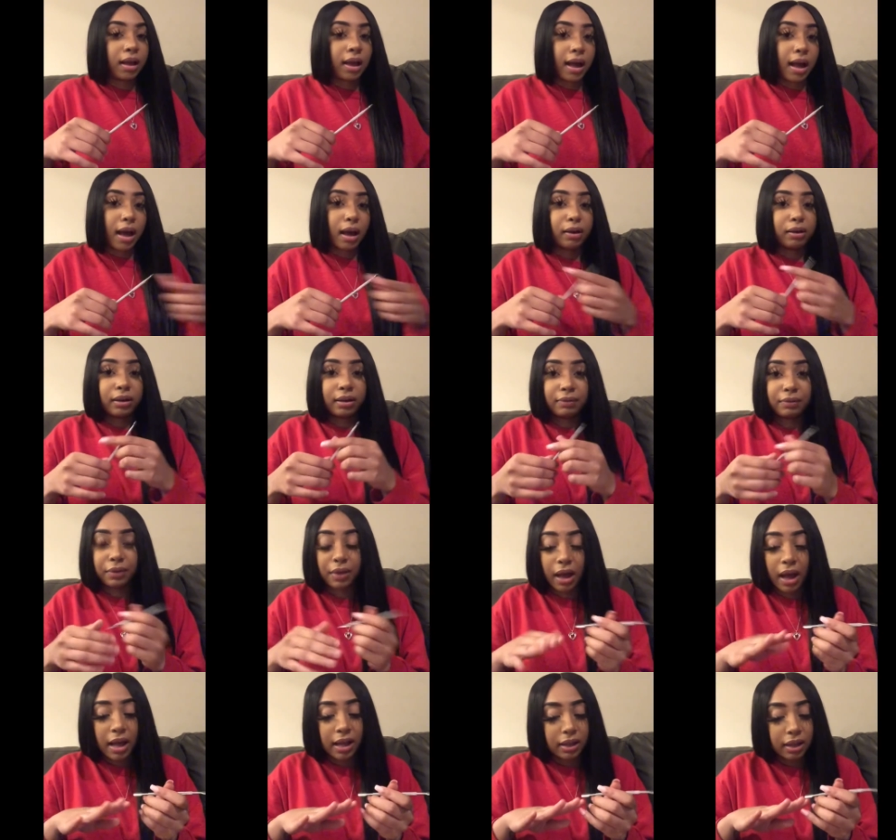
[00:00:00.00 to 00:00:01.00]

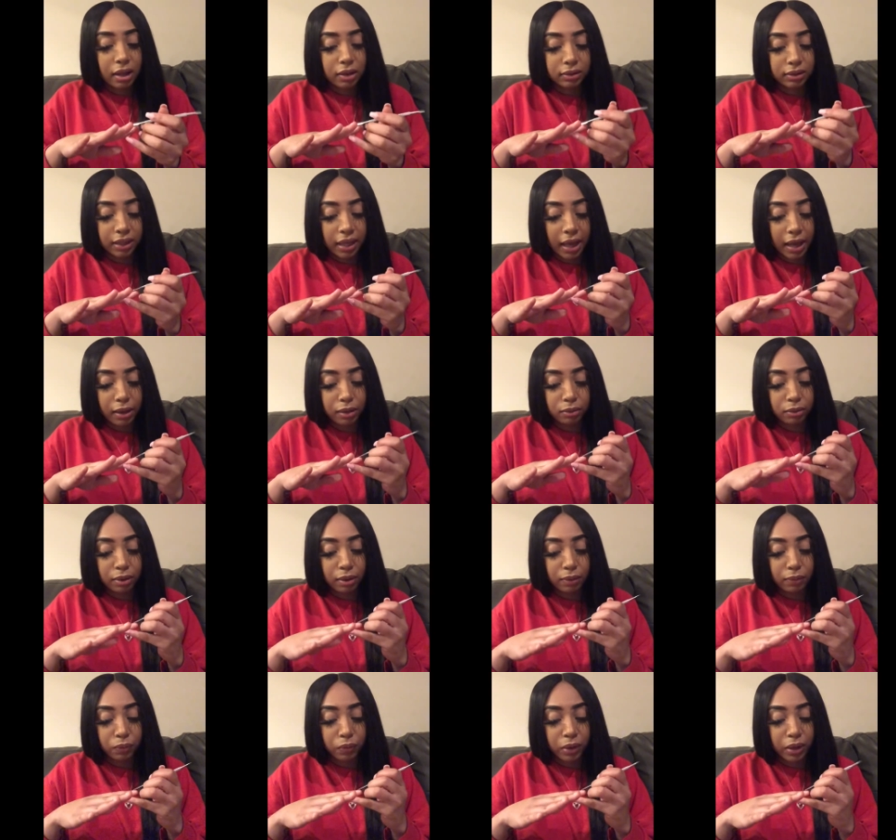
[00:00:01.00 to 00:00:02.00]
I lost count
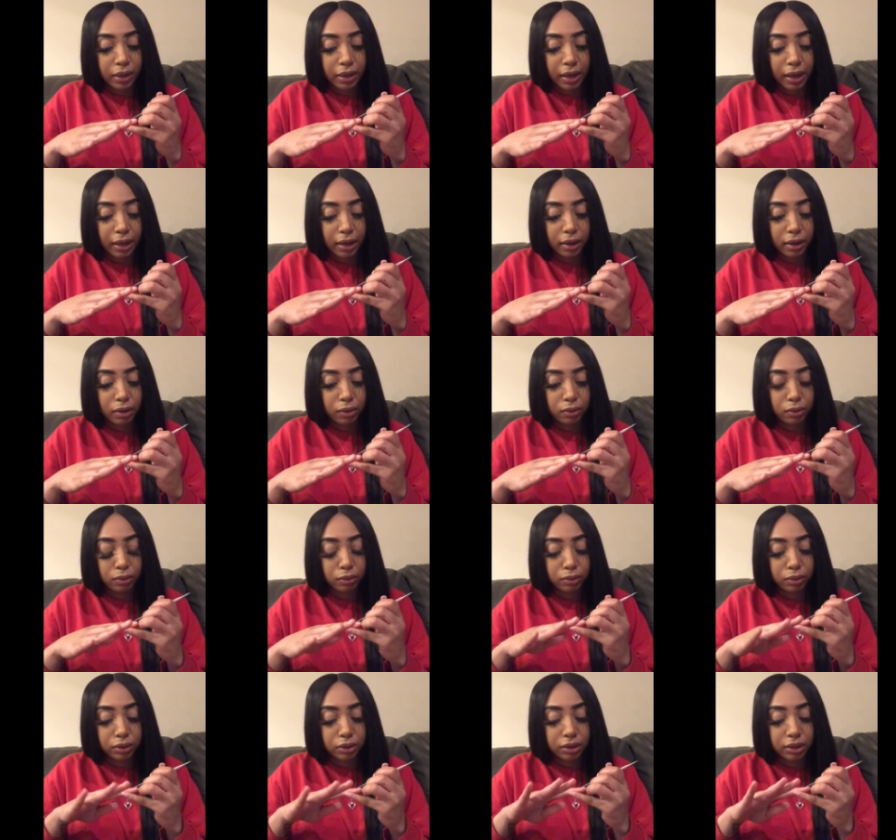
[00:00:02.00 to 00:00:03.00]
of what day
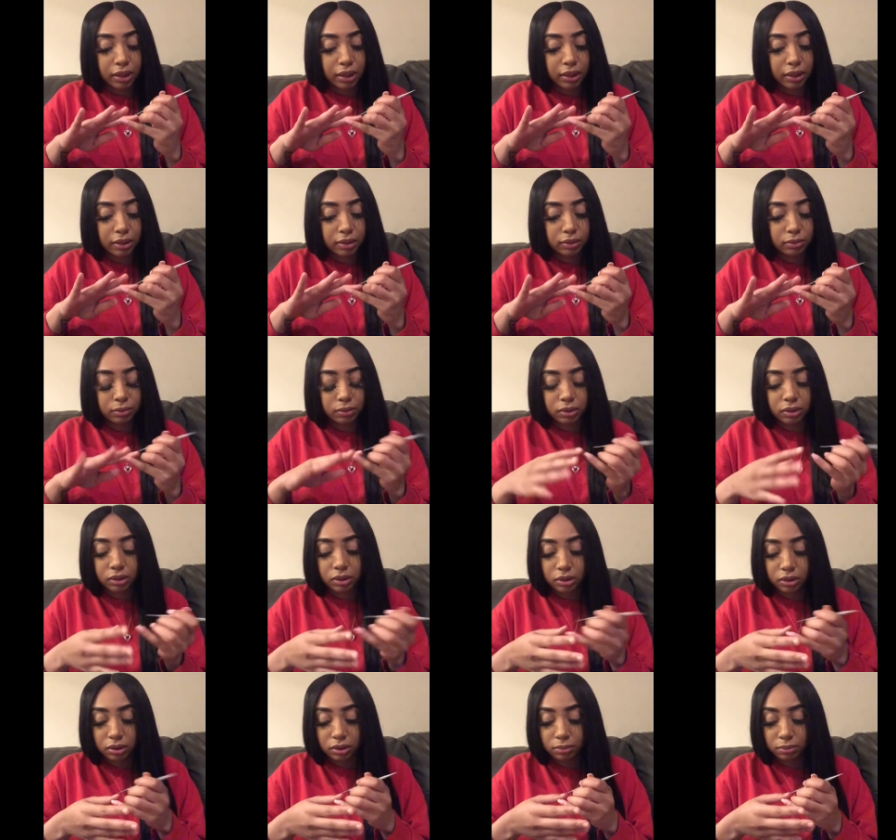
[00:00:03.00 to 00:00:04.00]
quarantine this
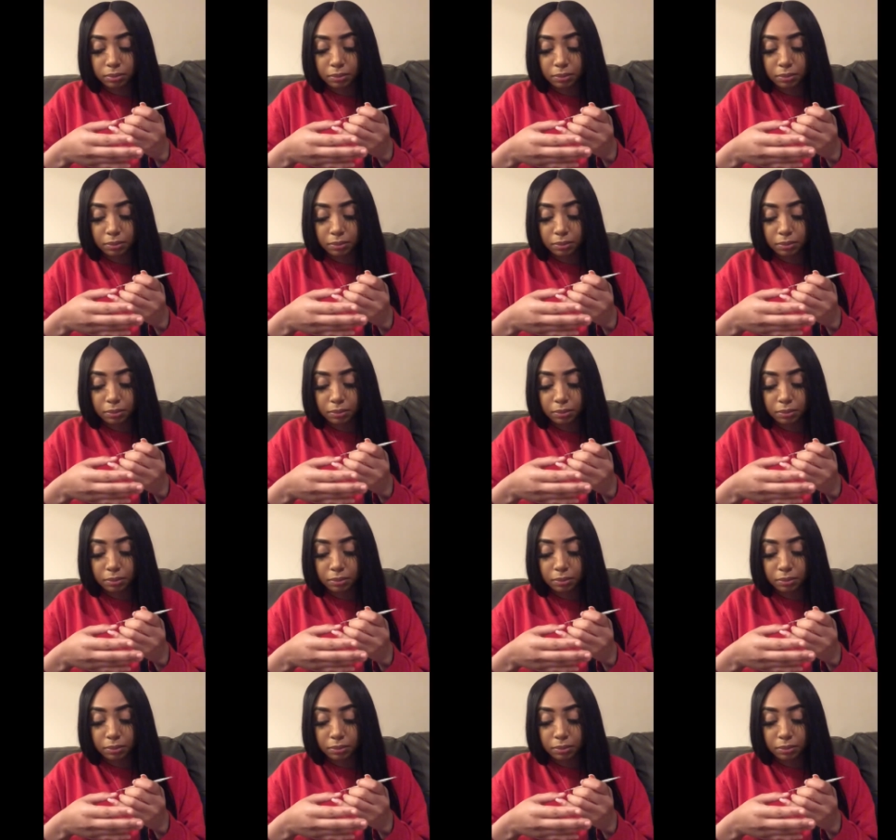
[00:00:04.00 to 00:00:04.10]
was.